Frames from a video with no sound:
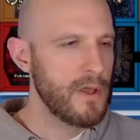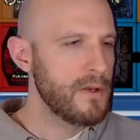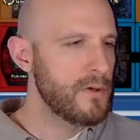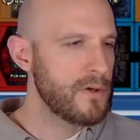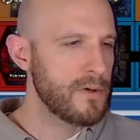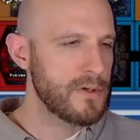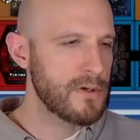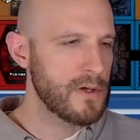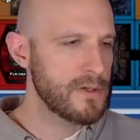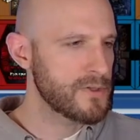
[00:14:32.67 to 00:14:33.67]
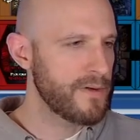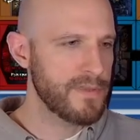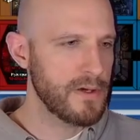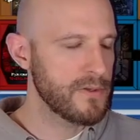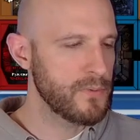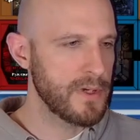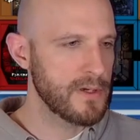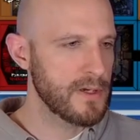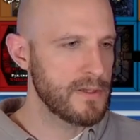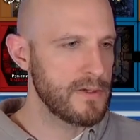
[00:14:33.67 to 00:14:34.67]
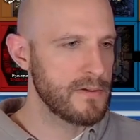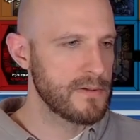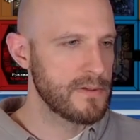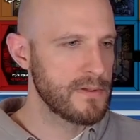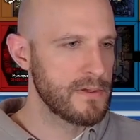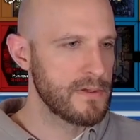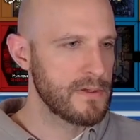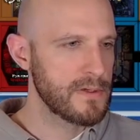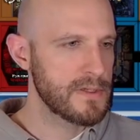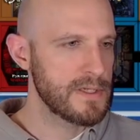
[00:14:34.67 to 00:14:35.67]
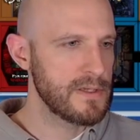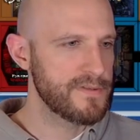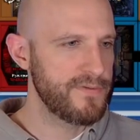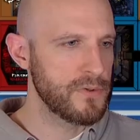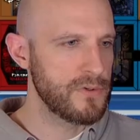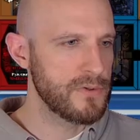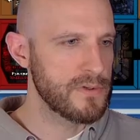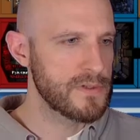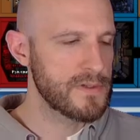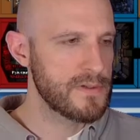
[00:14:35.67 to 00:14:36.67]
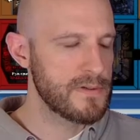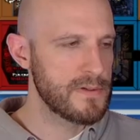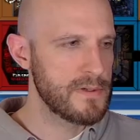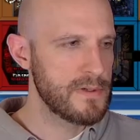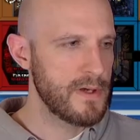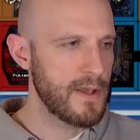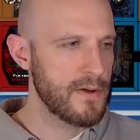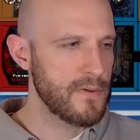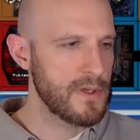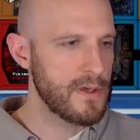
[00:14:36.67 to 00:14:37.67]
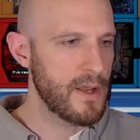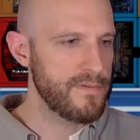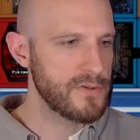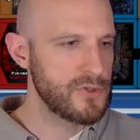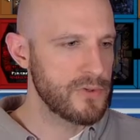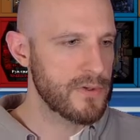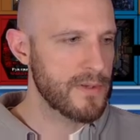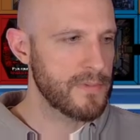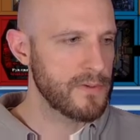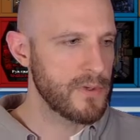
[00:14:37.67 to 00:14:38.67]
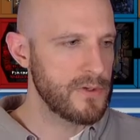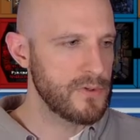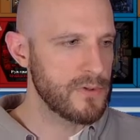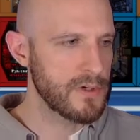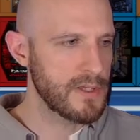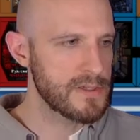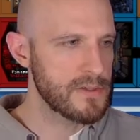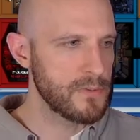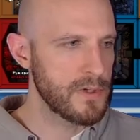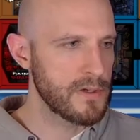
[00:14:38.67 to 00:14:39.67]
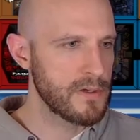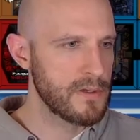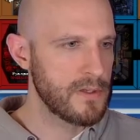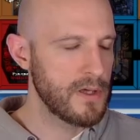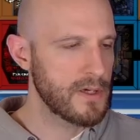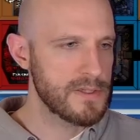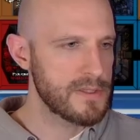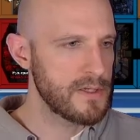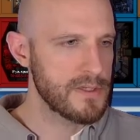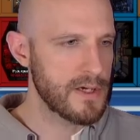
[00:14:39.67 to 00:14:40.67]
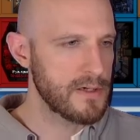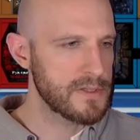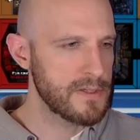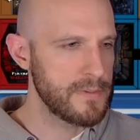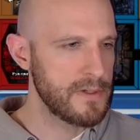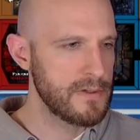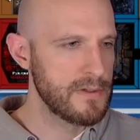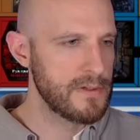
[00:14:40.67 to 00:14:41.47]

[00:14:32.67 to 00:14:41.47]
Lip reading: No, you can't draft that on the wing, can you? Because it needs 4 doors. I don't think you can ever draw something with a door against the wing. Against the edge of the house, I mean.